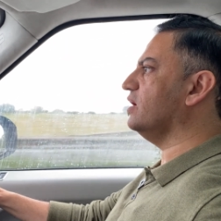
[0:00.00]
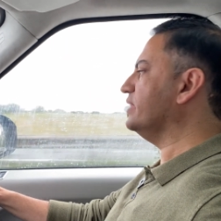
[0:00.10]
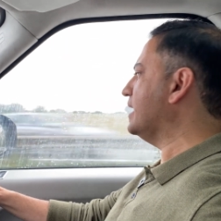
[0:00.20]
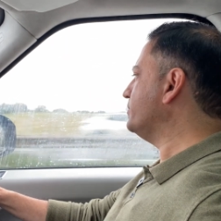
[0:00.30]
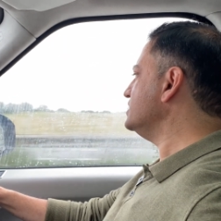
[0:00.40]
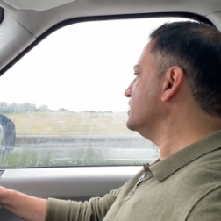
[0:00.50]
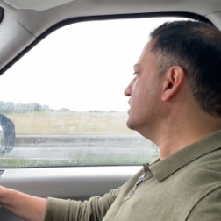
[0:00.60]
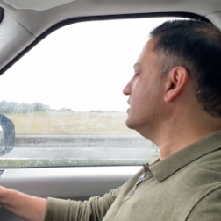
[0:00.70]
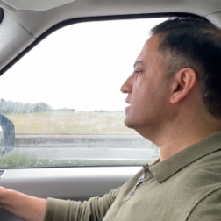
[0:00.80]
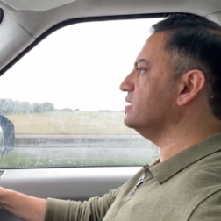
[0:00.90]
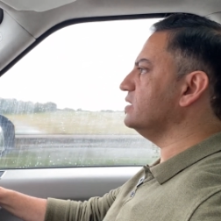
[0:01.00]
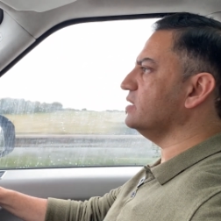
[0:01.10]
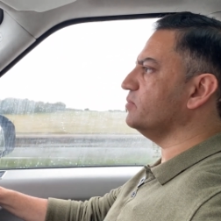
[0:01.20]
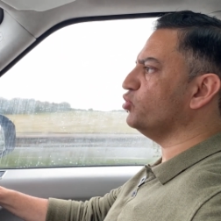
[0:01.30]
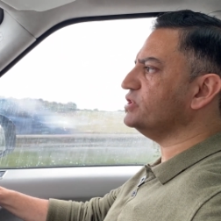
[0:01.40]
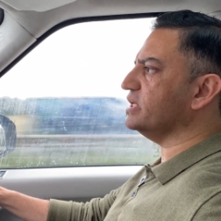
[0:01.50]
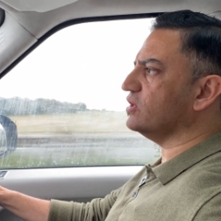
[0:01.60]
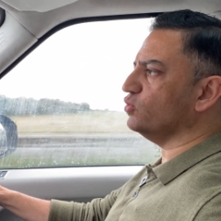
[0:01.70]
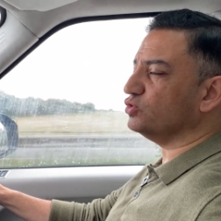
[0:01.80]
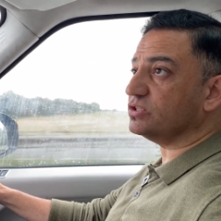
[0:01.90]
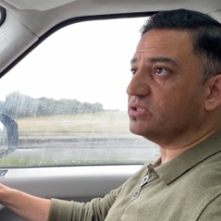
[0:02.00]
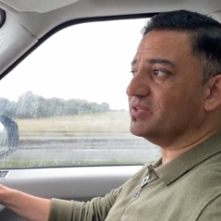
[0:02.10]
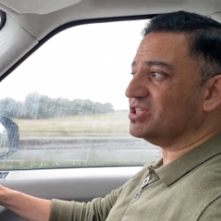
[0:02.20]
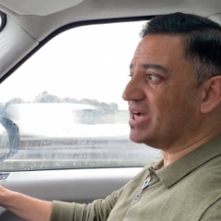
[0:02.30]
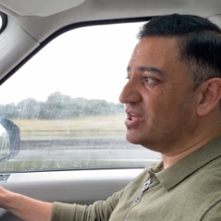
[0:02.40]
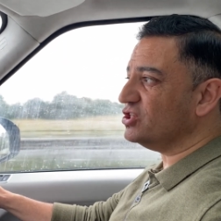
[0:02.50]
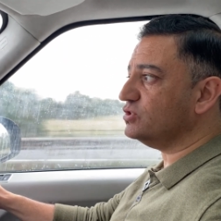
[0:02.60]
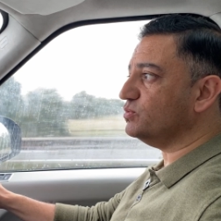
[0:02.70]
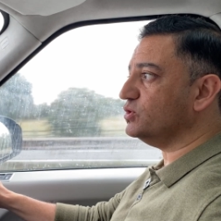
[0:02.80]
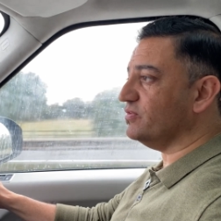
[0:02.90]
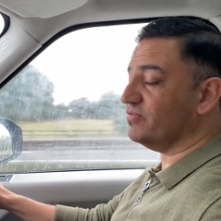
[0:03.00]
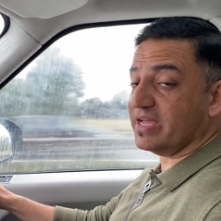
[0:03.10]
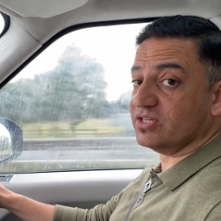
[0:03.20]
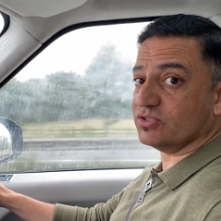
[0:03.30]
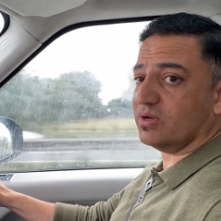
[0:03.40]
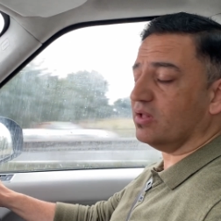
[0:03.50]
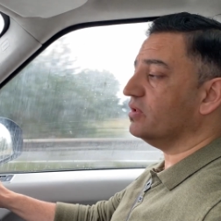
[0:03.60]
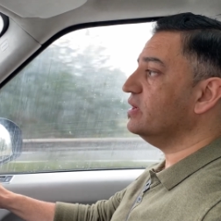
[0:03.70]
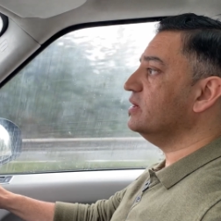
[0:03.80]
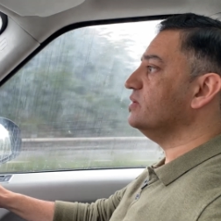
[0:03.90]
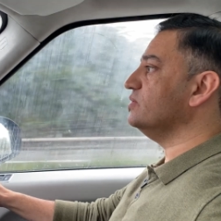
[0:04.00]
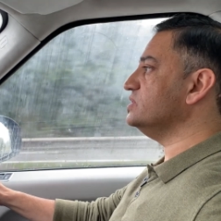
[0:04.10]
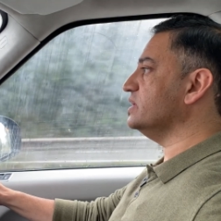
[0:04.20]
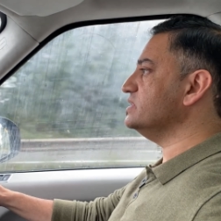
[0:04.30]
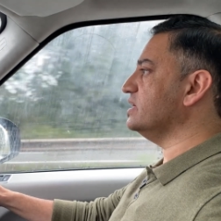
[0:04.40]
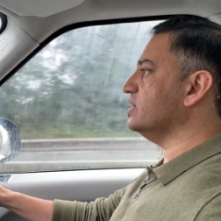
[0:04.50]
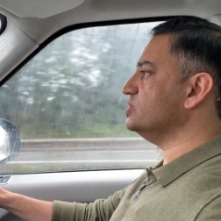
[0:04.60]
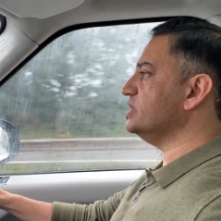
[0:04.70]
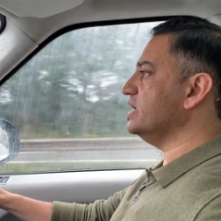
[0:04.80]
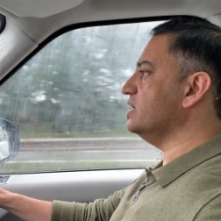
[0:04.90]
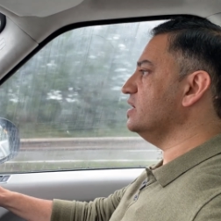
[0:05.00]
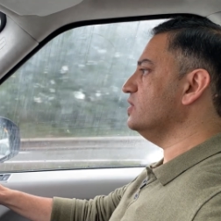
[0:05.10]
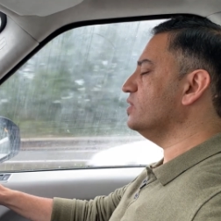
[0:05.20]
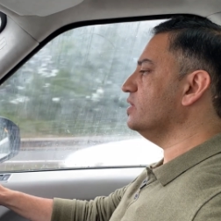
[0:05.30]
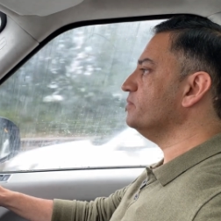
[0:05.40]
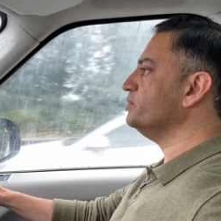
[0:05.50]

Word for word: on that particular uh, project, and also some of the challenges which we faced as well, which I said I'd share earlier on.